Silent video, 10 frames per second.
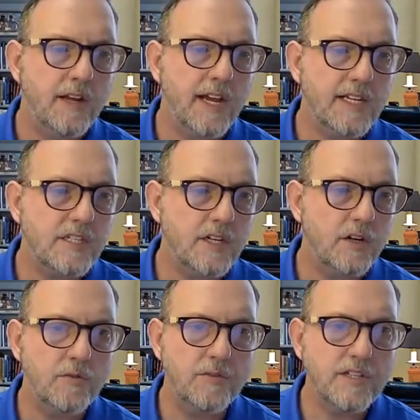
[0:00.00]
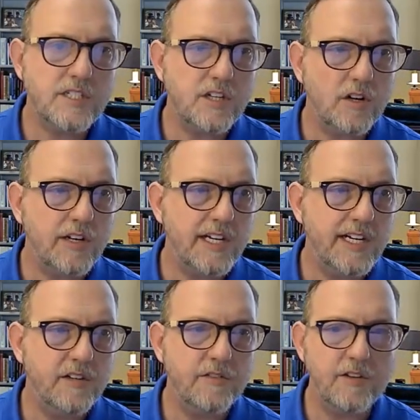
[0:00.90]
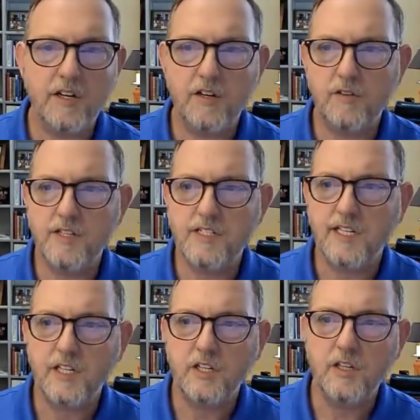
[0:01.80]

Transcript: Okay, so this start here though is a